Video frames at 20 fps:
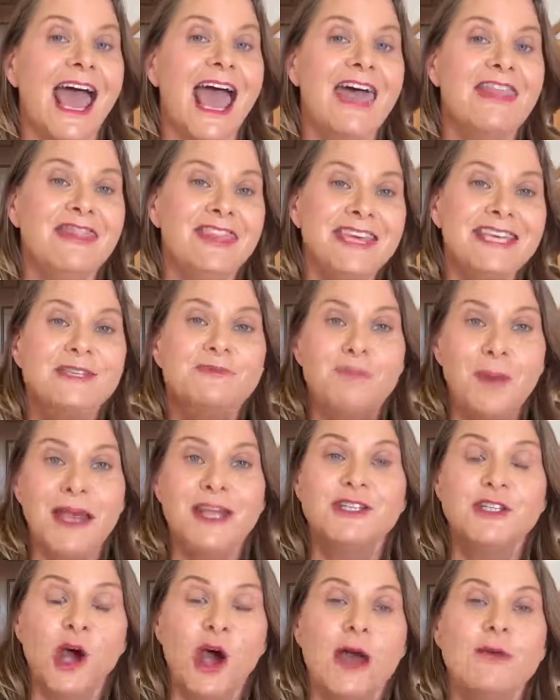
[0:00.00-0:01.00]
And these
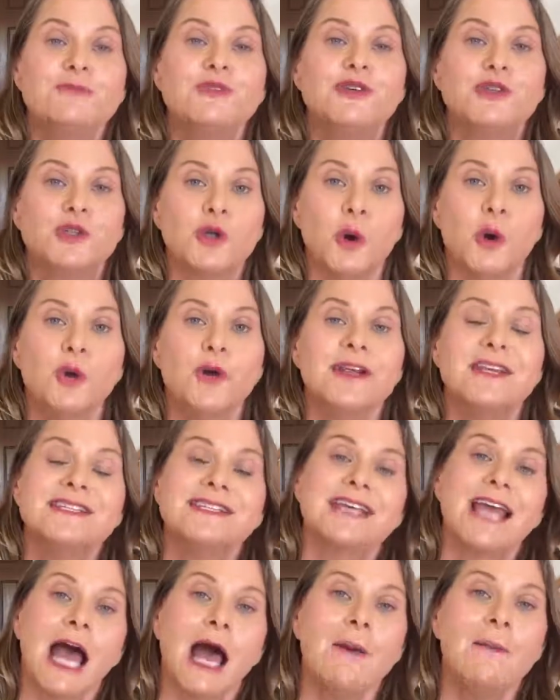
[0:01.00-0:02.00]
bedtime
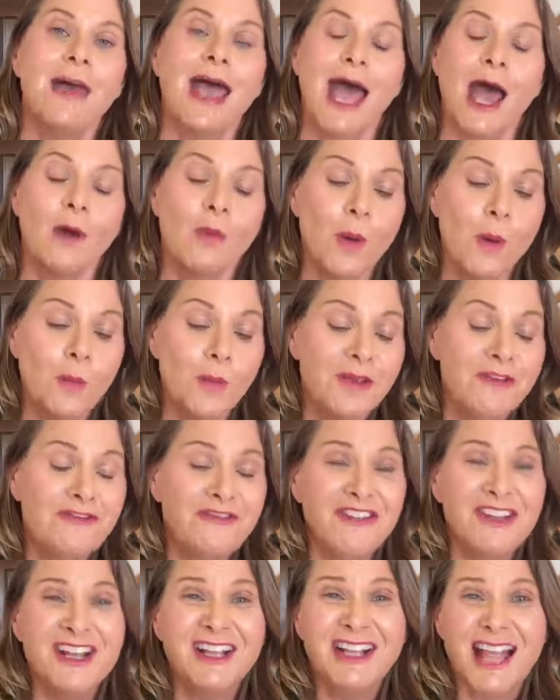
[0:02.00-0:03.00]
stories come out when we
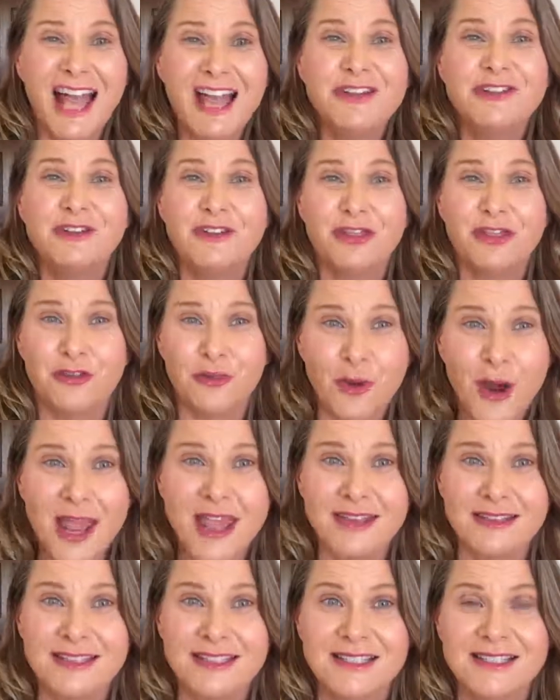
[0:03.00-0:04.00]
feel under
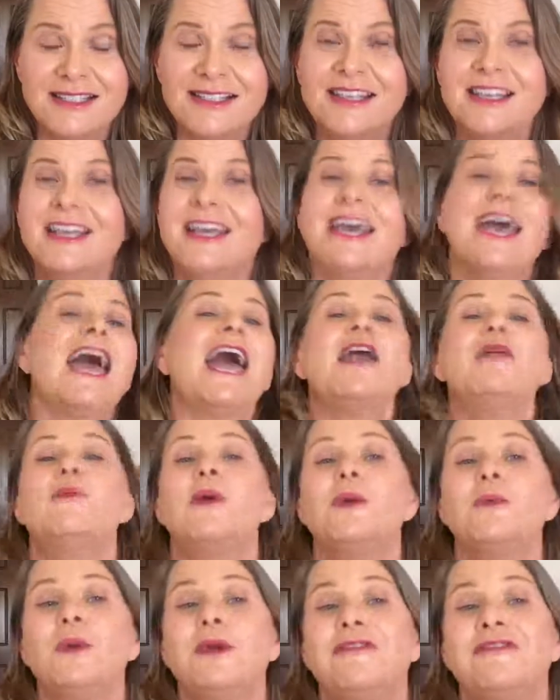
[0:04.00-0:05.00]
threat and
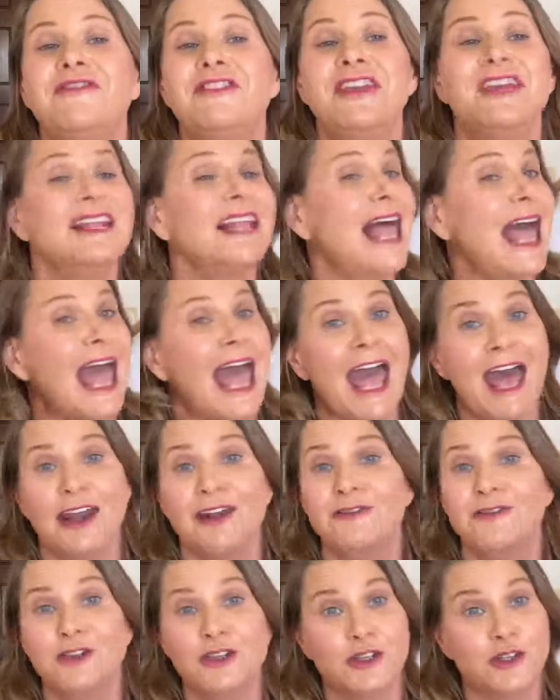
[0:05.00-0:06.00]
when we feel out
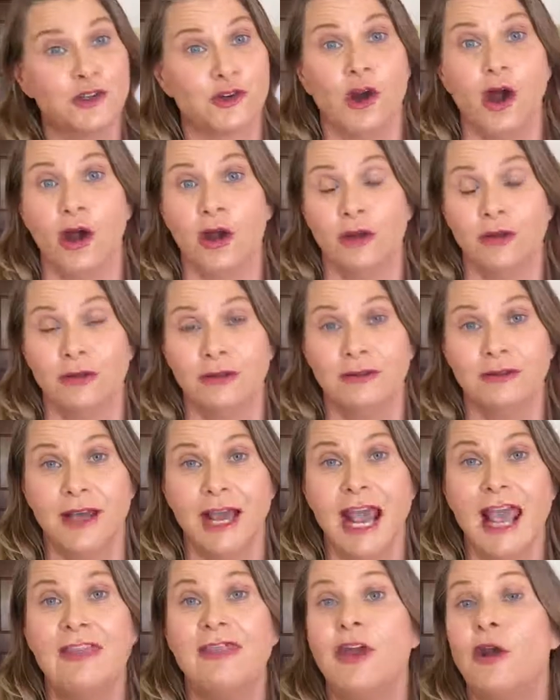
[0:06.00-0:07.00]
of control.
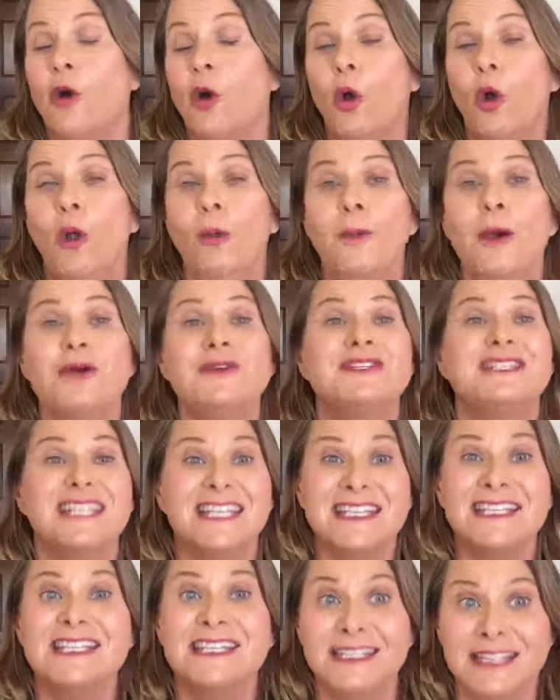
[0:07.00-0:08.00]
And they're almost
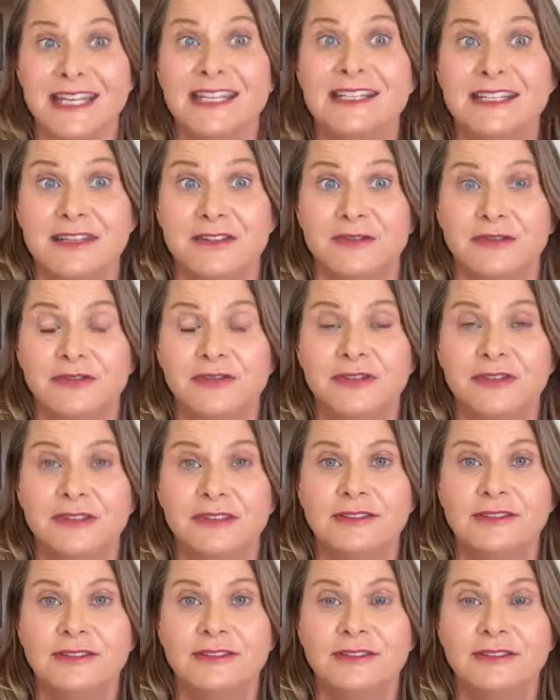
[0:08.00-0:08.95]
instinctive.